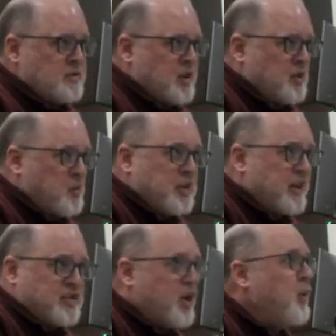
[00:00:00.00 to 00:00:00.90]
really
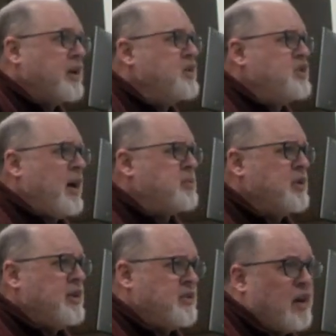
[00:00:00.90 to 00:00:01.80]
gets going in the chapter,
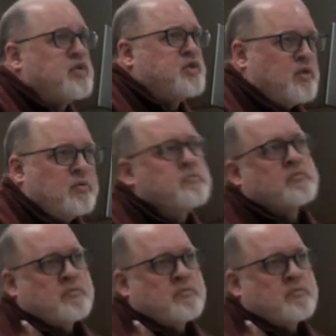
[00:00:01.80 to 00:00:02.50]
and he tells you,